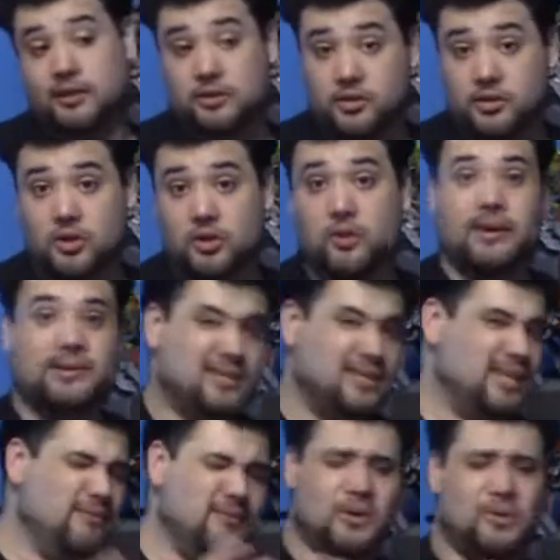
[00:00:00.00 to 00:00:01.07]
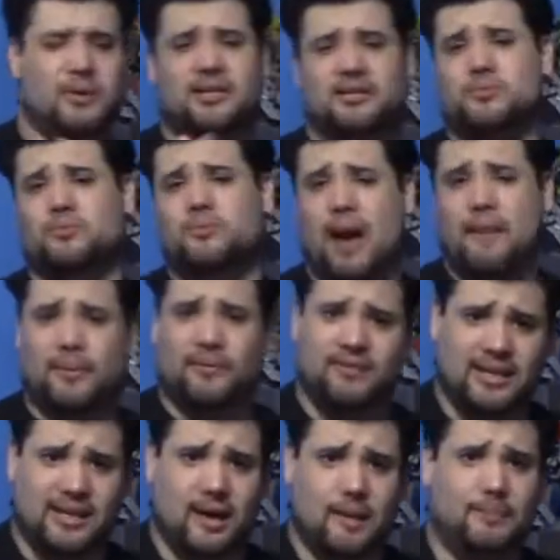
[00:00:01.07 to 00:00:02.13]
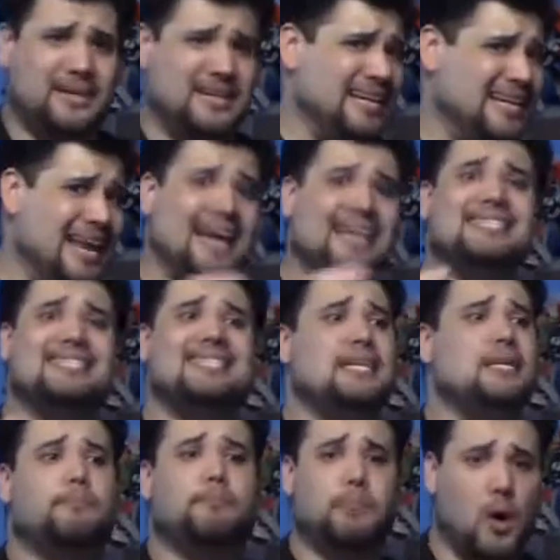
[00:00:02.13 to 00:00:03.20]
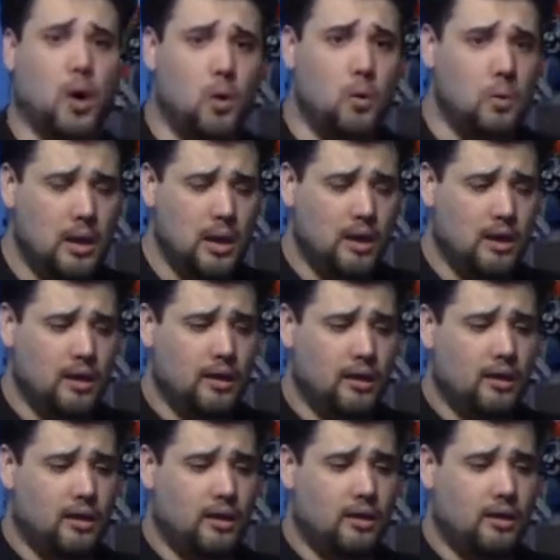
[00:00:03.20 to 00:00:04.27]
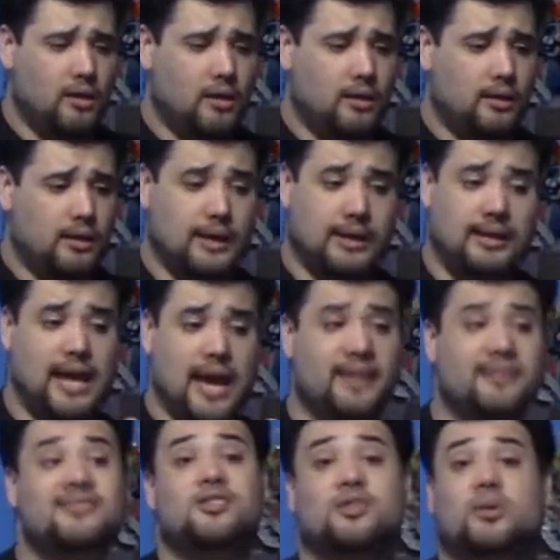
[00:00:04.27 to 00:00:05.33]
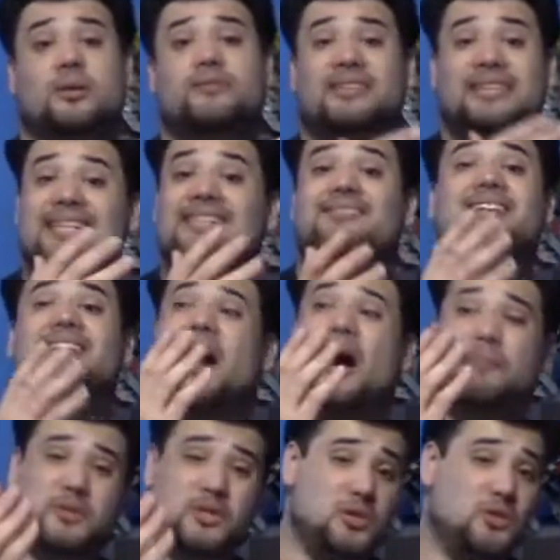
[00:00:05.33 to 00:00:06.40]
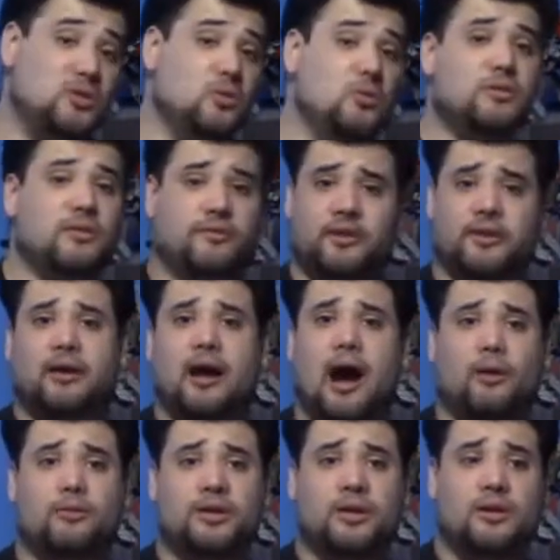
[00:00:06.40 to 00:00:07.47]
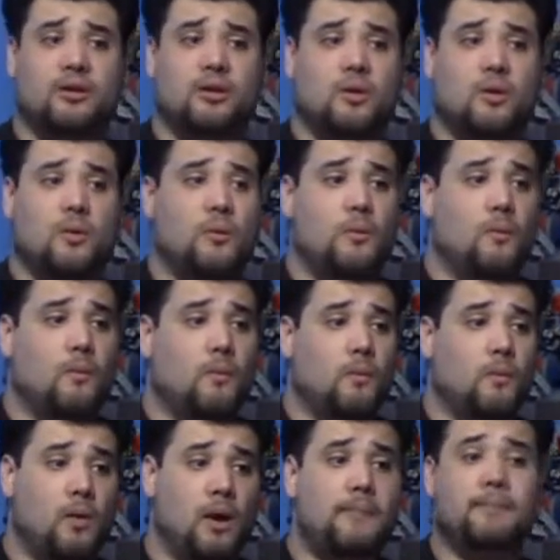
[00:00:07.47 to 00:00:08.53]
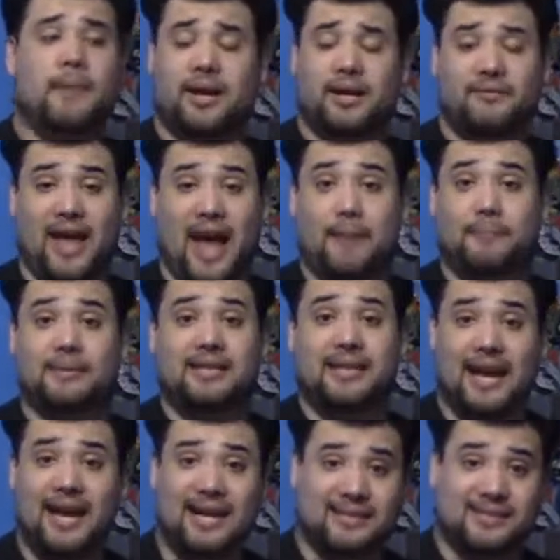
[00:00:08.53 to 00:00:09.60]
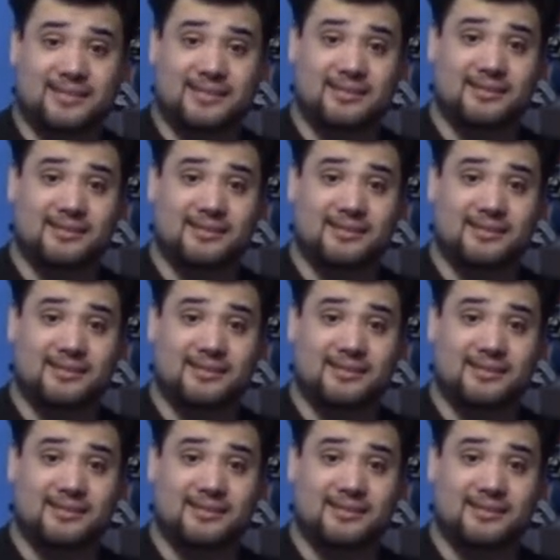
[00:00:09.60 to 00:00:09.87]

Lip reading: good too, as even though it doesn't wrap everything up in a nice, neat bow, it again sort of leaves it up to you to figure out what might have happened next.